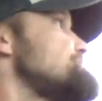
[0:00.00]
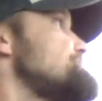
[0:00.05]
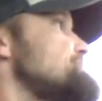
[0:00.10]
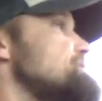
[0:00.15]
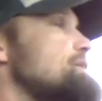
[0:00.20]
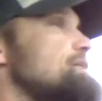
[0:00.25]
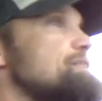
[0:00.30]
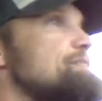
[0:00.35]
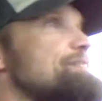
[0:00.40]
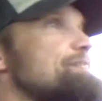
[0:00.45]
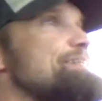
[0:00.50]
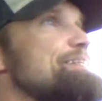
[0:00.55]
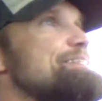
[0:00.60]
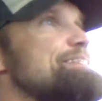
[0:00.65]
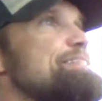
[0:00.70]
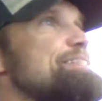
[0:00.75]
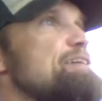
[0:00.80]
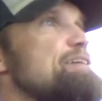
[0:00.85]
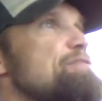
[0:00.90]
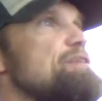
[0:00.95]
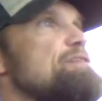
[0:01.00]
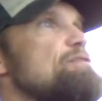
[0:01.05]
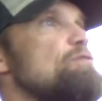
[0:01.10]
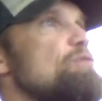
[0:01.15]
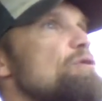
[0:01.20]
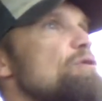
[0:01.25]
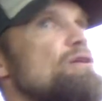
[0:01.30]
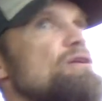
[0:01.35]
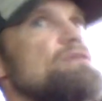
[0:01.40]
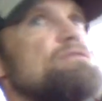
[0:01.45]
It's deceiving the
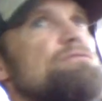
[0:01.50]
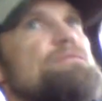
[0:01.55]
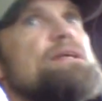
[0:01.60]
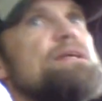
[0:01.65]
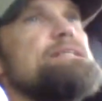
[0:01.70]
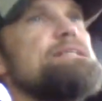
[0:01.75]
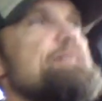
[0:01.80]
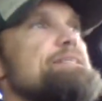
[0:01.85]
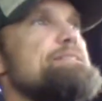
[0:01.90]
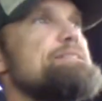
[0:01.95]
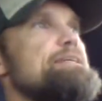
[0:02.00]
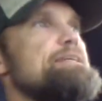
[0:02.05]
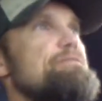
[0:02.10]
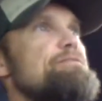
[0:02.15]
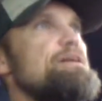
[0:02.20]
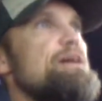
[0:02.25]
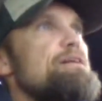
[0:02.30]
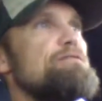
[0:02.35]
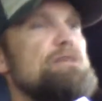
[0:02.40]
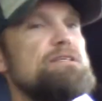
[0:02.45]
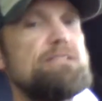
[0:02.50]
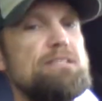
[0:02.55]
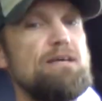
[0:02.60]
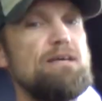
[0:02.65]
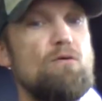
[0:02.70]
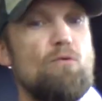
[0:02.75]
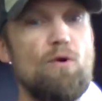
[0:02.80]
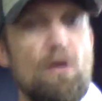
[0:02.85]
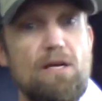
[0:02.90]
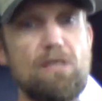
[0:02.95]
world. It deceived every single
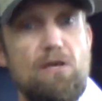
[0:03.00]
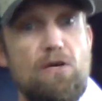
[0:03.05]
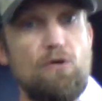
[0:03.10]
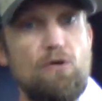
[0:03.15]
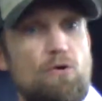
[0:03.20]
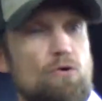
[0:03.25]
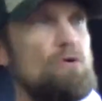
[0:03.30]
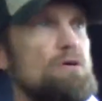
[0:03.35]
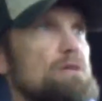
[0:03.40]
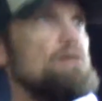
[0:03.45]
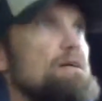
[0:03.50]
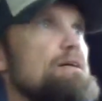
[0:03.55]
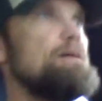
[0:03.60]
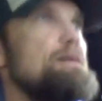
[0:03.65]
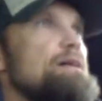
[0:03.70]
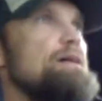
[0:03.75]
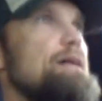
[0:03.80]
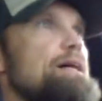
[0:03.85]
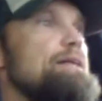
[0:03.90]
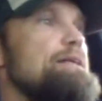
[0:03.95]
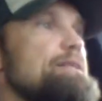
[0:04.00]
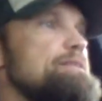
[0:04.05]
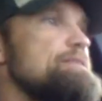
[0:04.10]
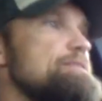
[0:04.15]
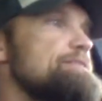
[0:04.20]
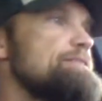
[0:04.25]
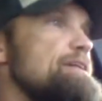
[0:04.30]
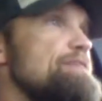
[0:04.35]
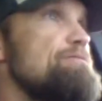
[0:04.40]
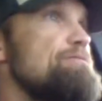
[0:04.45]
one of you, and it
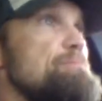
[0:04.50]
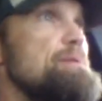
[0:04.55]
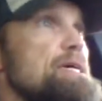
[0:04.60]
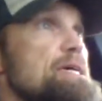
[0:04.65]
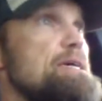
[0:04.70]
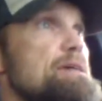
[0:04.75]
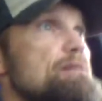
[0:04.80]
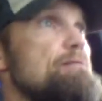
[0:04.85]
deceived me,